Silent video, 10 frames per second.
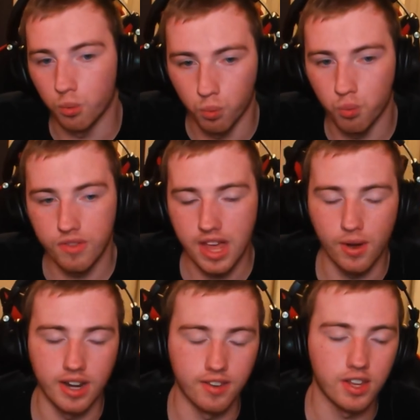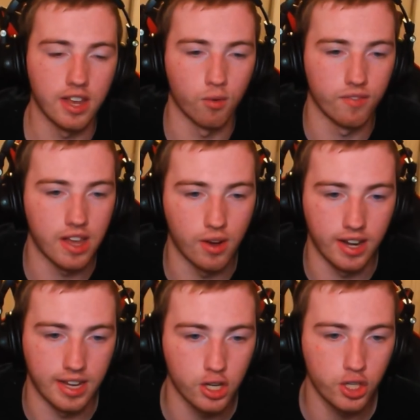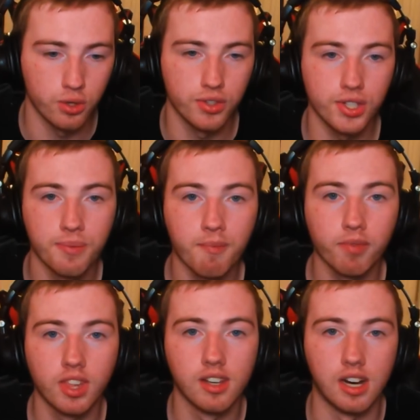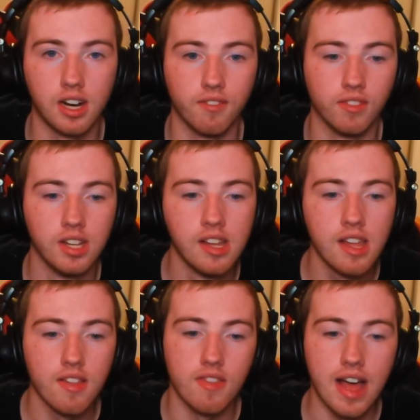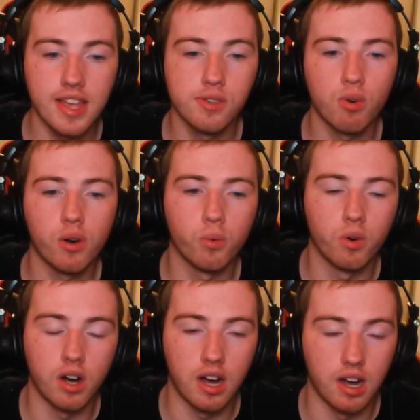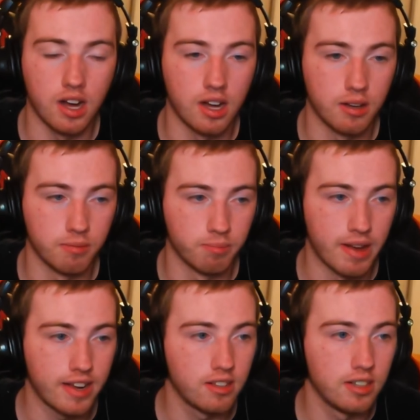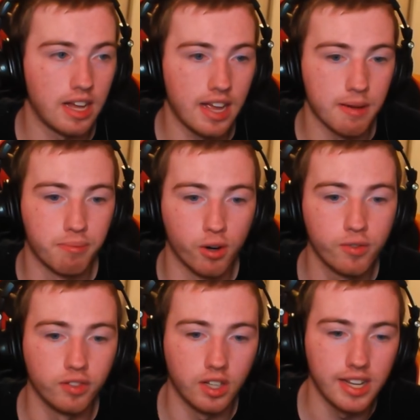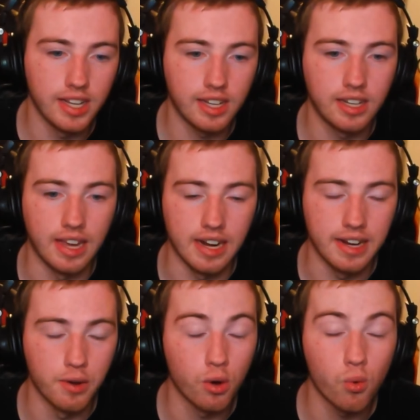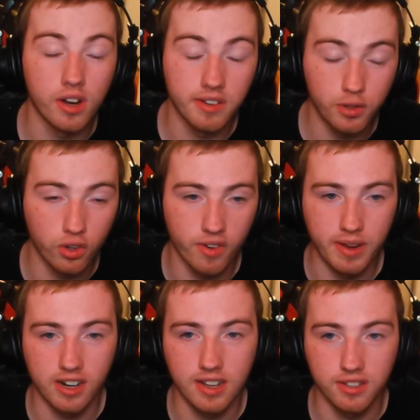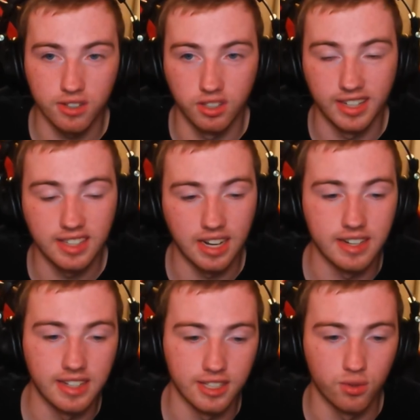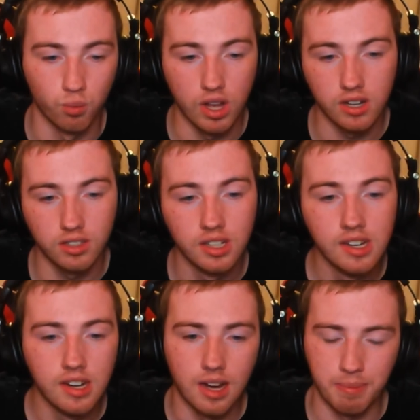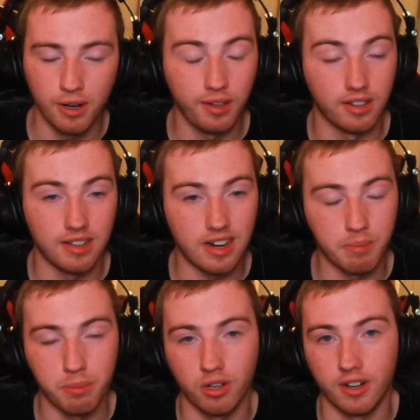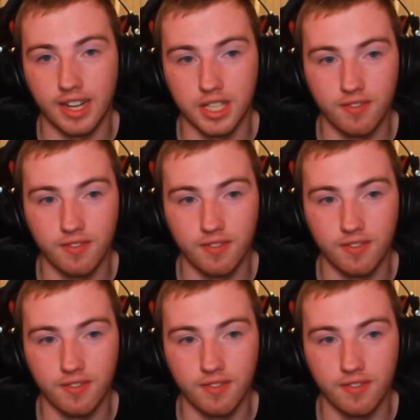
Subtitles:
without any issues. That is what Michael and I both like, and I know quite a few of our beta testers like the idea as well. Apparently, a lot of people are against